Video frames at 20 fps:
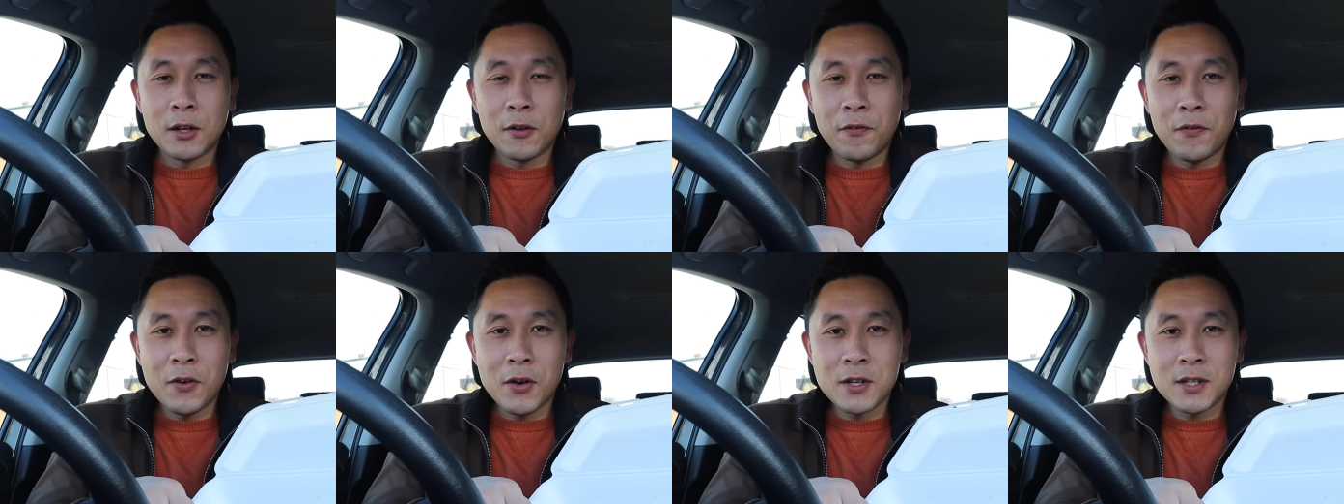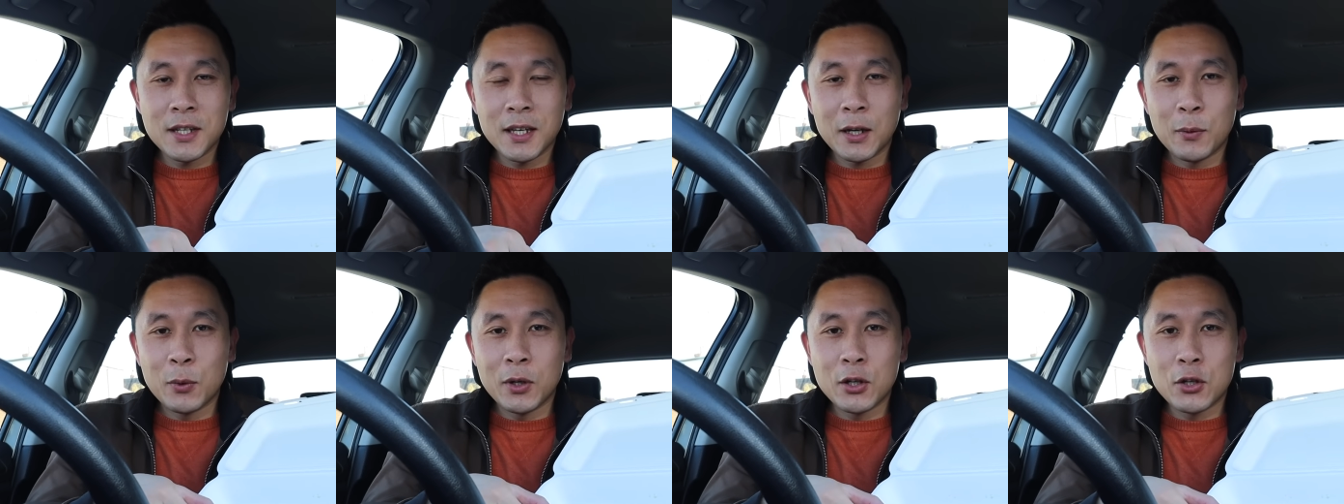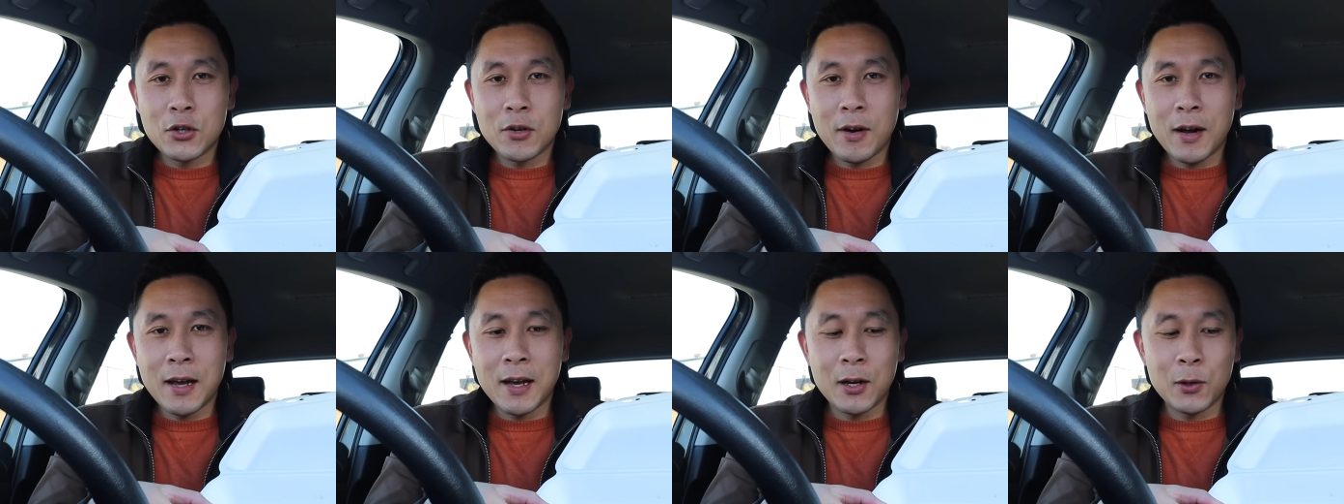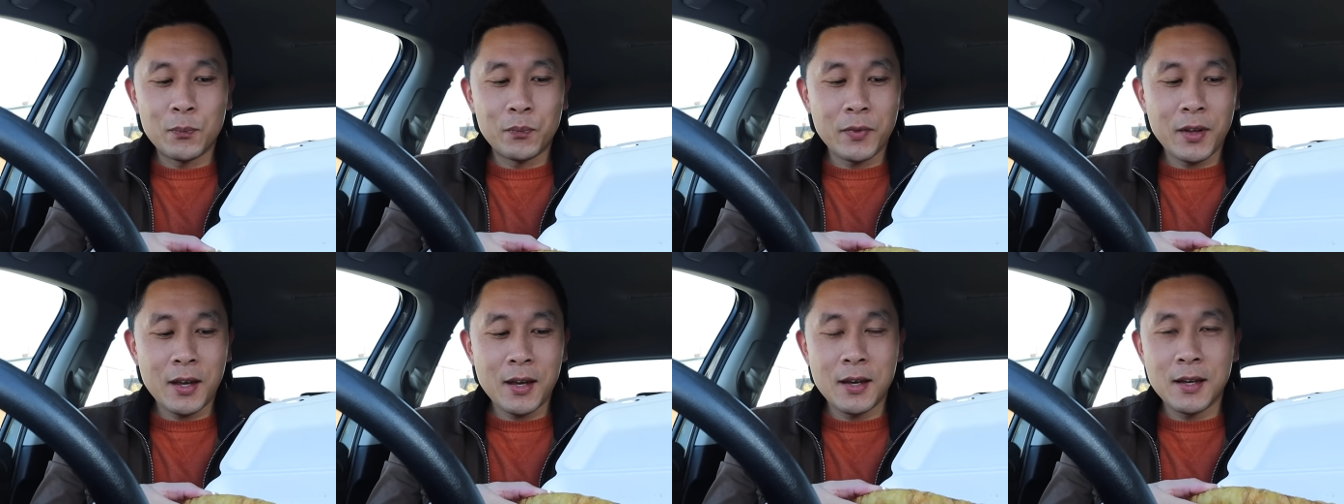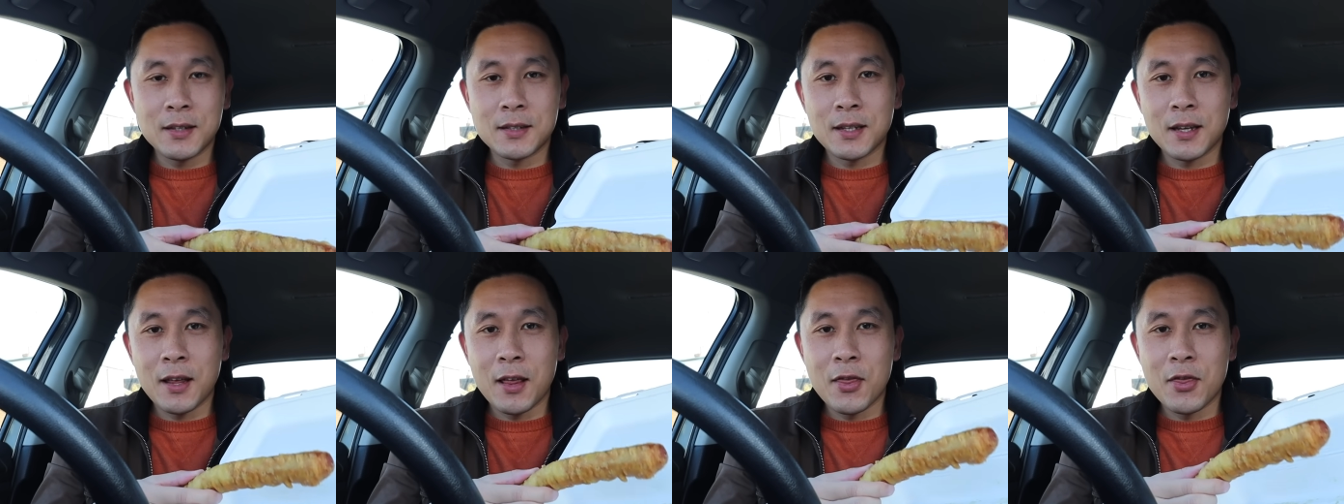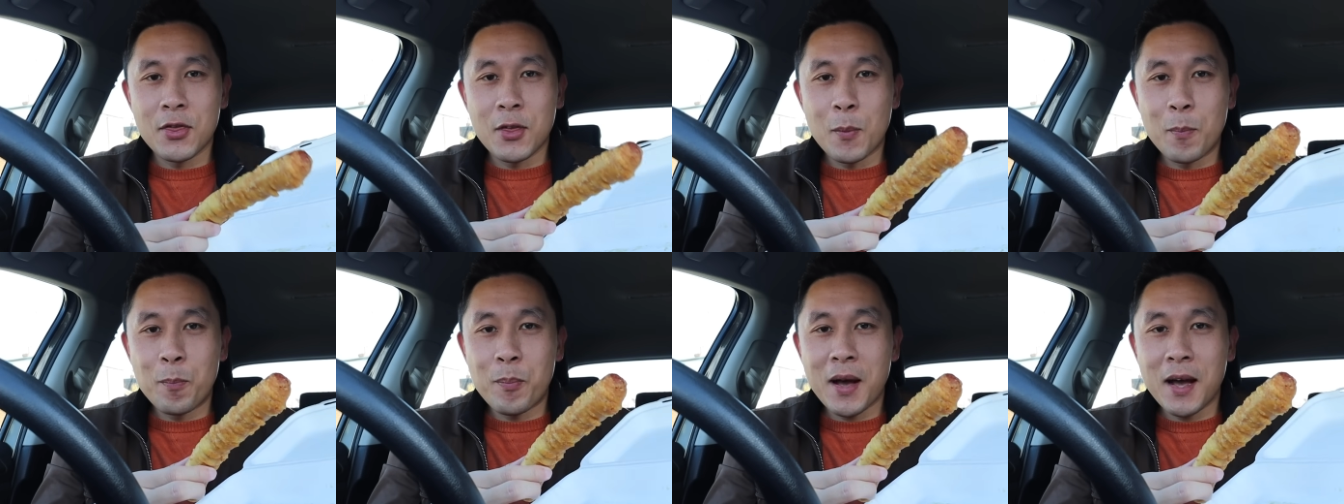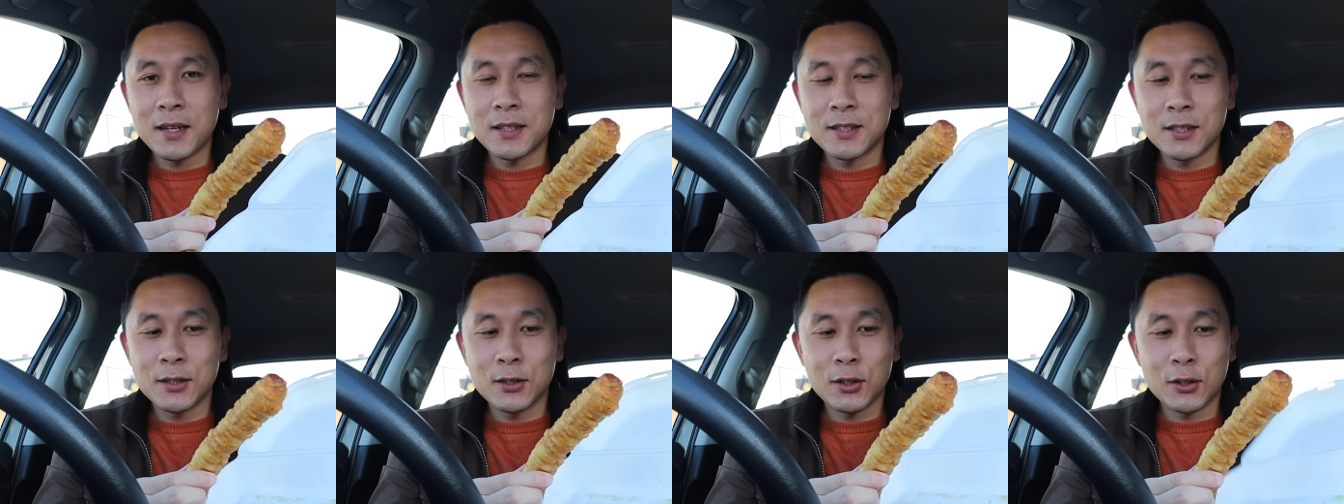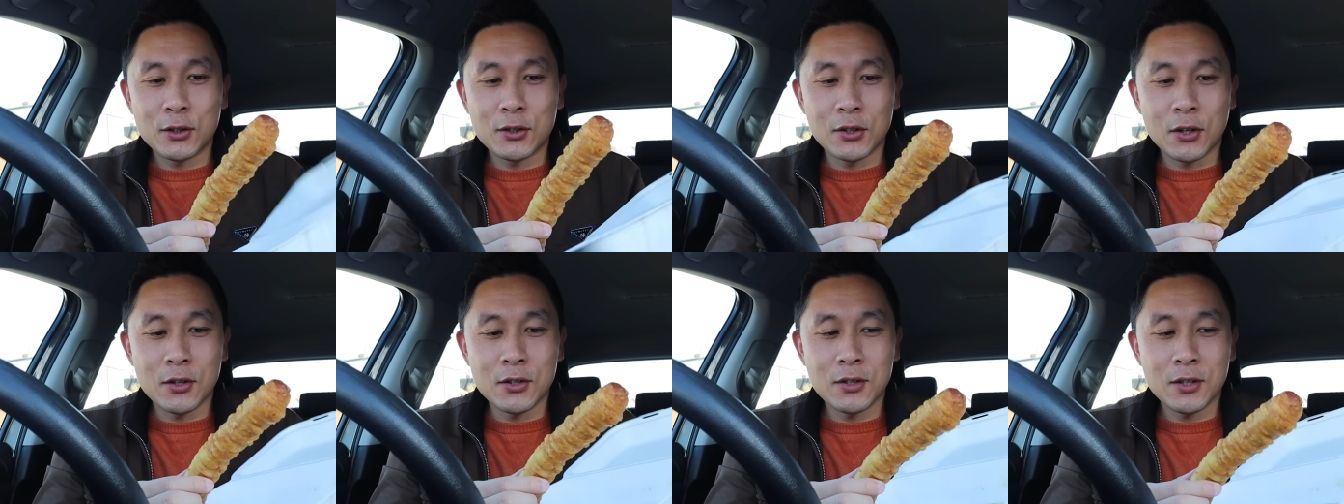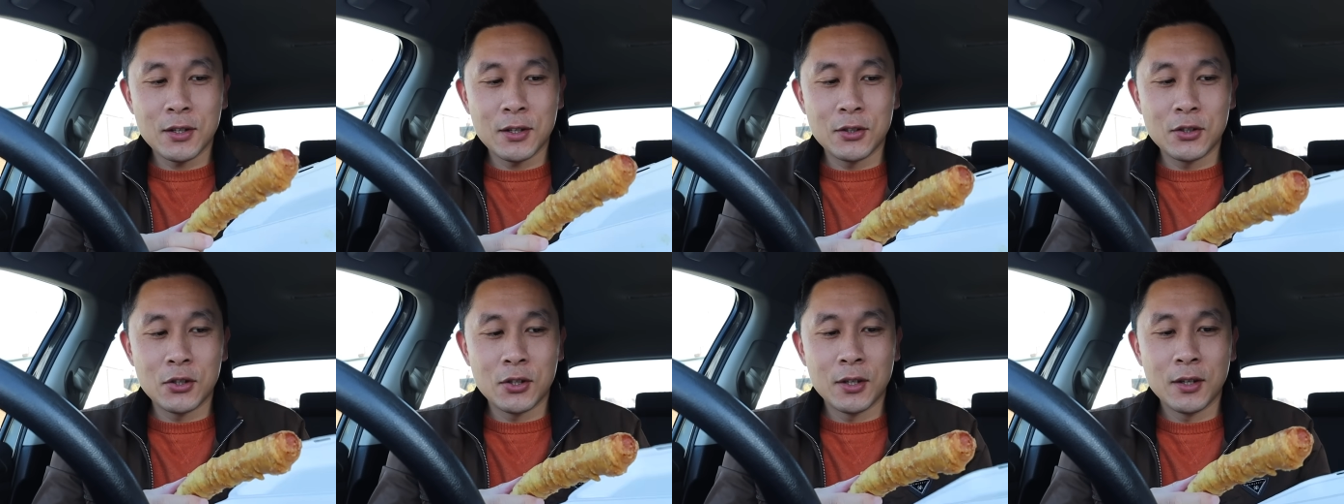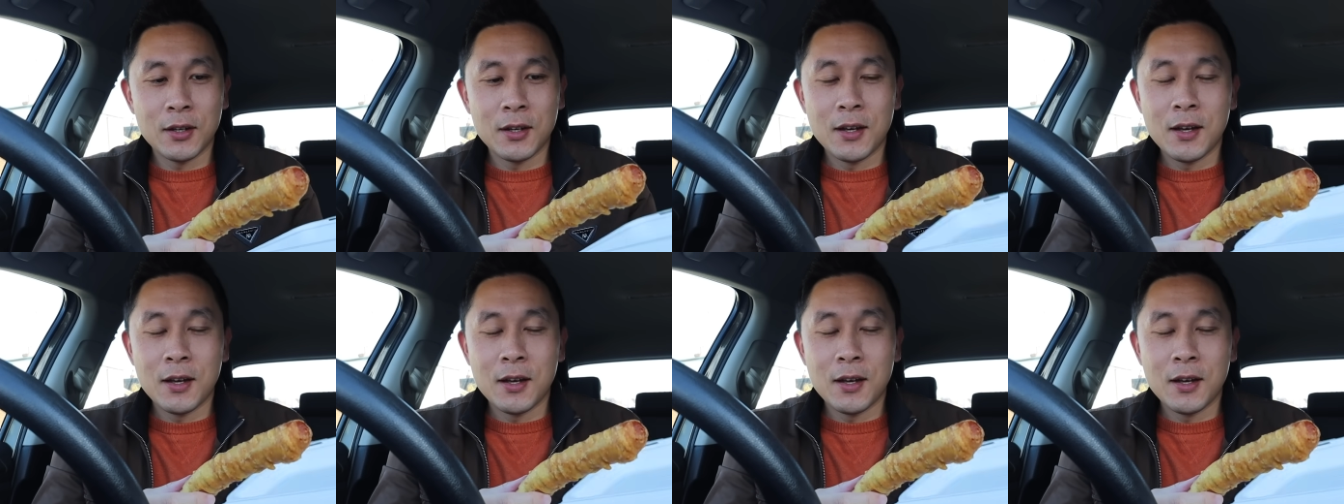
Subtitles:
the first thing I'm going to try out is the battered sausage,